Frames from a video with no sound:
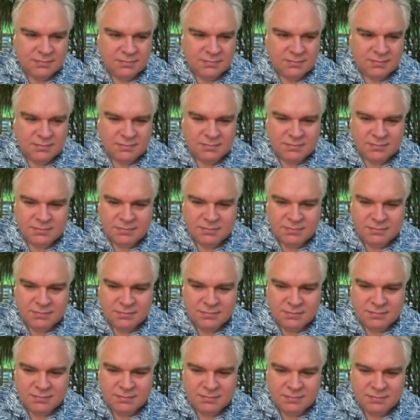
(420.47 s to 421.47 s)

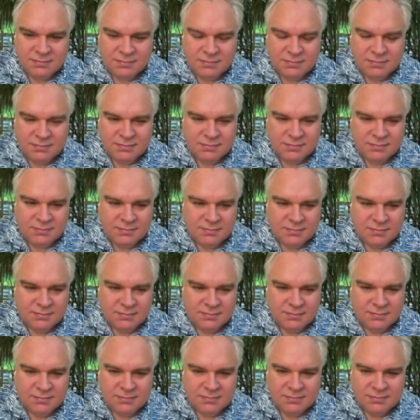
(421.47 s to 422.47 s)

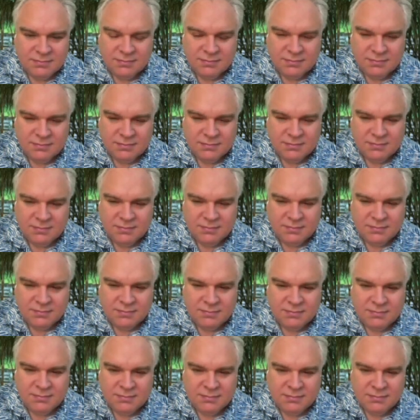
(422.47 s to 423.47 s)

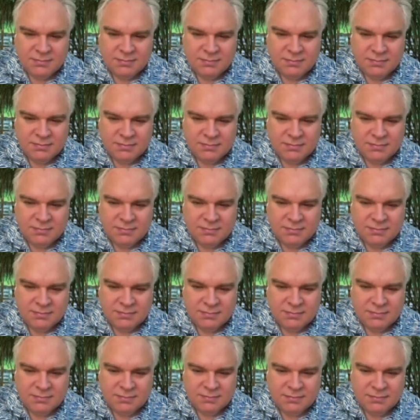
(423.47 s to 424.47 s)

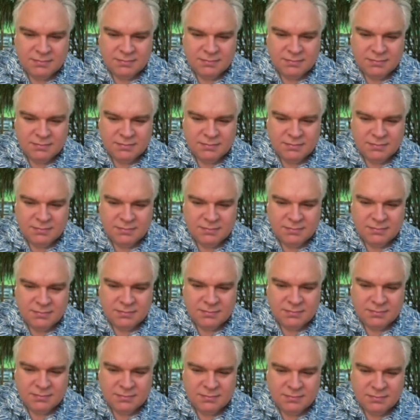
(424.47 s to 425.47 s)

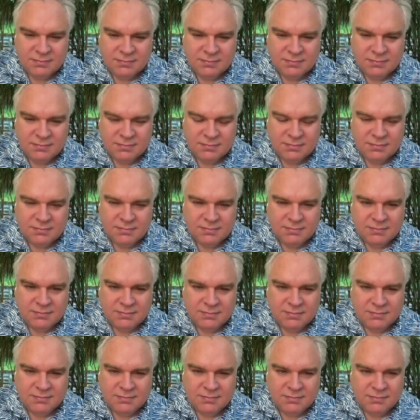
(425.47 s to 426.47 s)

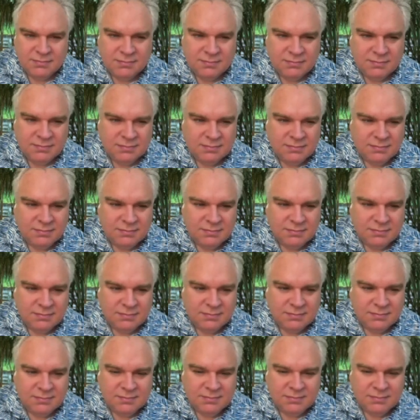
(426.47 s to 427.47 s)

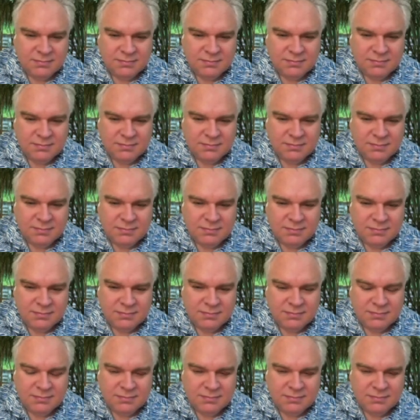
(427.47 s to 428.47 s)
The person shown says nothing.